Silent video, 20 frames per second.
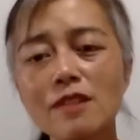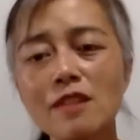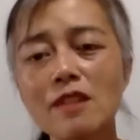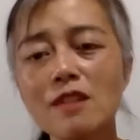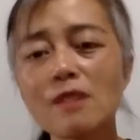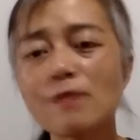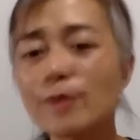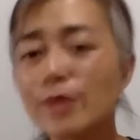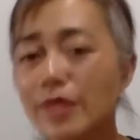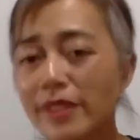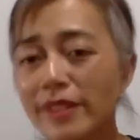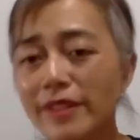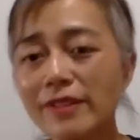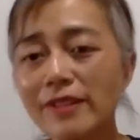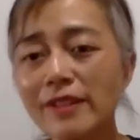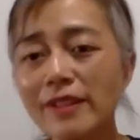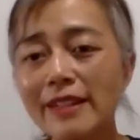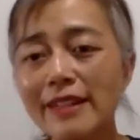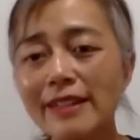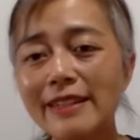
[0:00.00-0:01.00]
In Brazil,
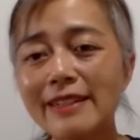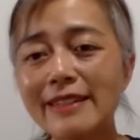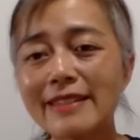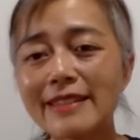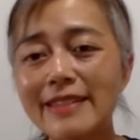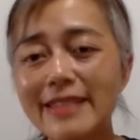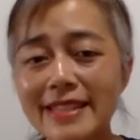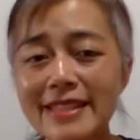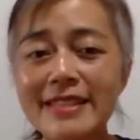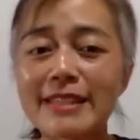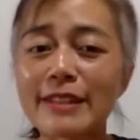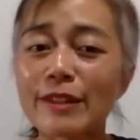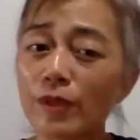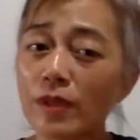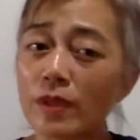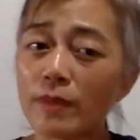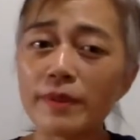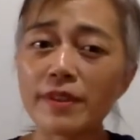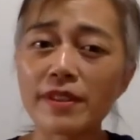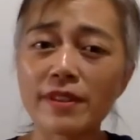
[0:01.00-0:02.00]

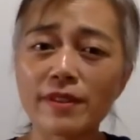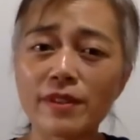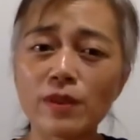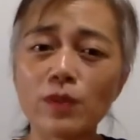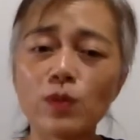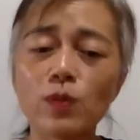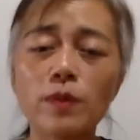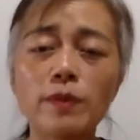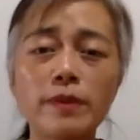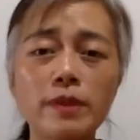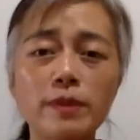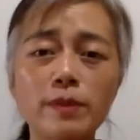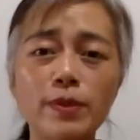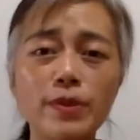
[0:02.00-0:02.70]
63% of women in